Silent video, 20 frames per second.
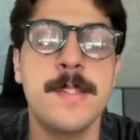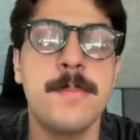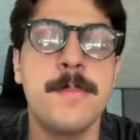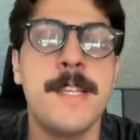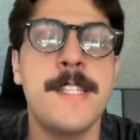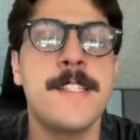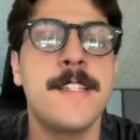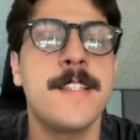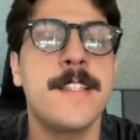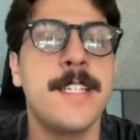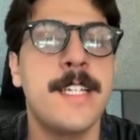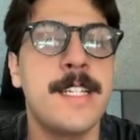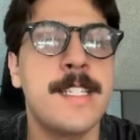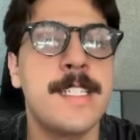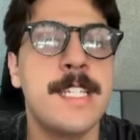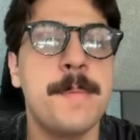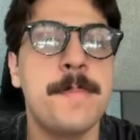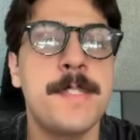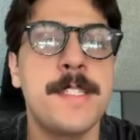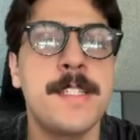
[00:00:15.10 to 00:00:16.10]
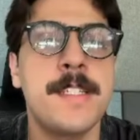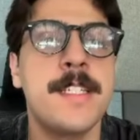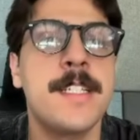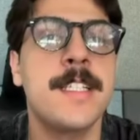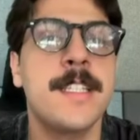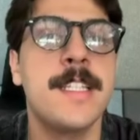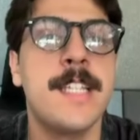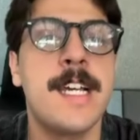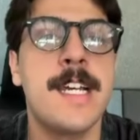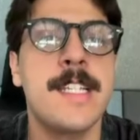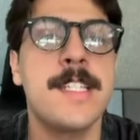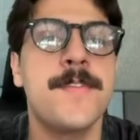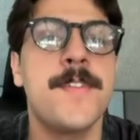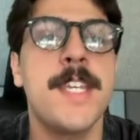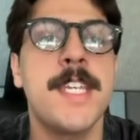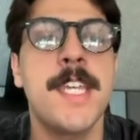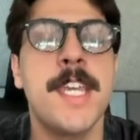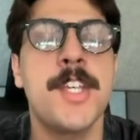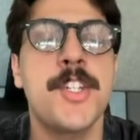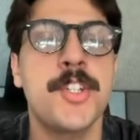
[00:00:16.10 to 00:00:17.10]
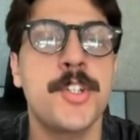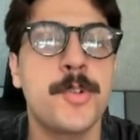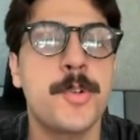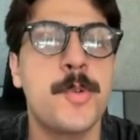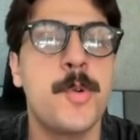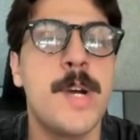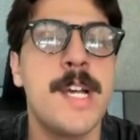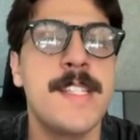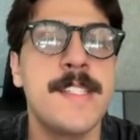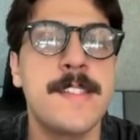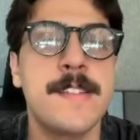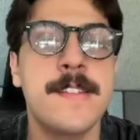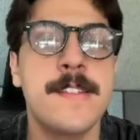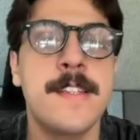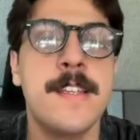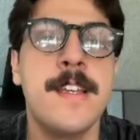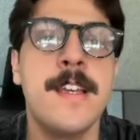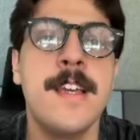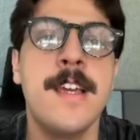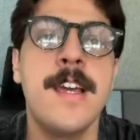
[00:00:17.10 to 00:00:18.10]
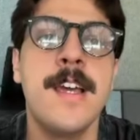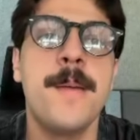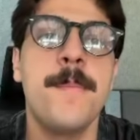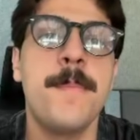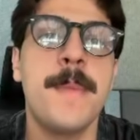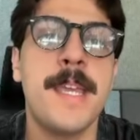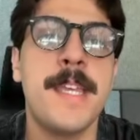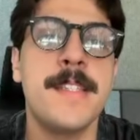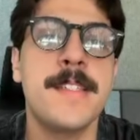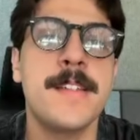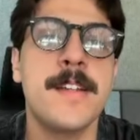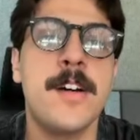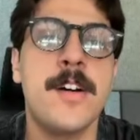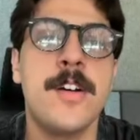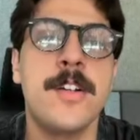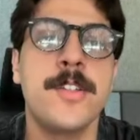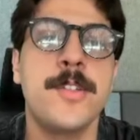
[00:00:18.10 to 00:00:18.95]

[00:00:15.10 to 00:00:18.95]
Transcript: basically accepts and declines vacation requests based on